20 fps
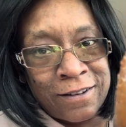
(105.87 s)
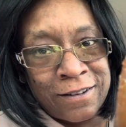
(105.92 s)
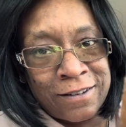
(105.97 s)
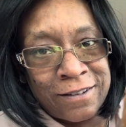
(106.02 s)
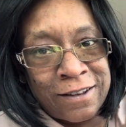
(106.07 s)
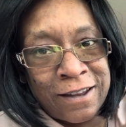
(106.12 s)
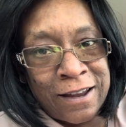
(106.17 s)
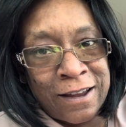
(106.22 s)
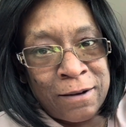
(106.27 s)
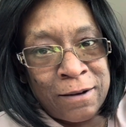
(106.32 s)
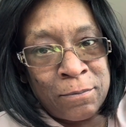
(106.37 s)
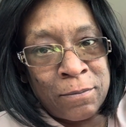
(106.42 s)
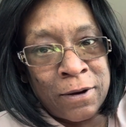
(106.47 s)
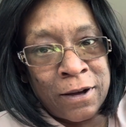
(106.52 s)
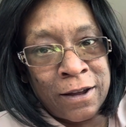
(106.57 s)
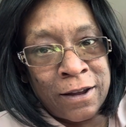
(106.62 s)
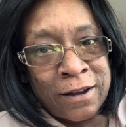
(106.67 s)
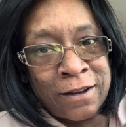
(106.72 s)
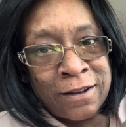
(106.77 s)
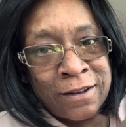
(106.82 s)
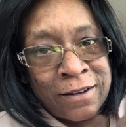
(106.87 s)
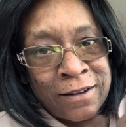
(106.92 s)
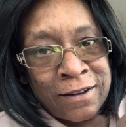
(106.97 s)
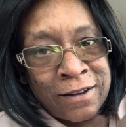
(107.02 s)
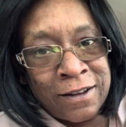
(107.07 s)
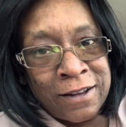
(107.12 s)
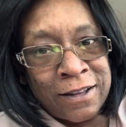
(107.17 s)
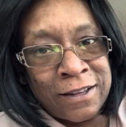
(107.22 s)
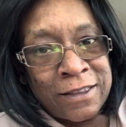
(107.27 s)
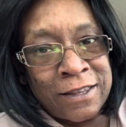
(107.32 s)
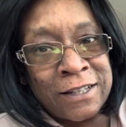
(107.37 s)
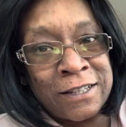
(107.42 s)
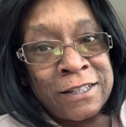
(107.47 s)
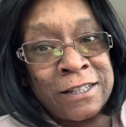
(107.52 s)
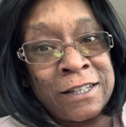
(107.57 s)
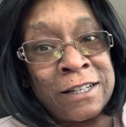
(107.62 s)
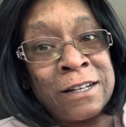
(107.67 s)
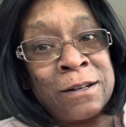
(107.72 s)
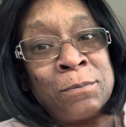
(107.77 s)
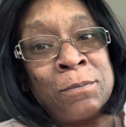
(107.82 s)
take a bite, the
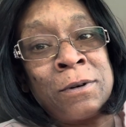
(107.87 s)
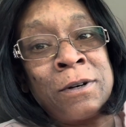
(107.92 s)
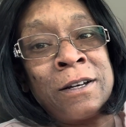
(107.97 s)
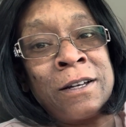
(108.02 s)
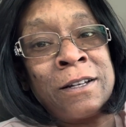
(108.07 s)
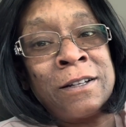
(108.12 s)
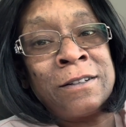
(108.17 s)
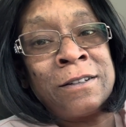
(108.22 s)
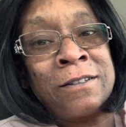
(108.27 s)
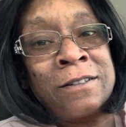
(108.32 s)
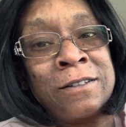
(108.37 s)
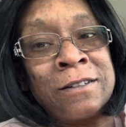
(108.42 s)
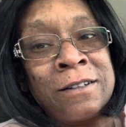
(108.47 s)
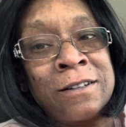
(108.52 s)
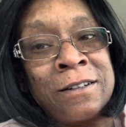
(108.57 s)
Cinnabons,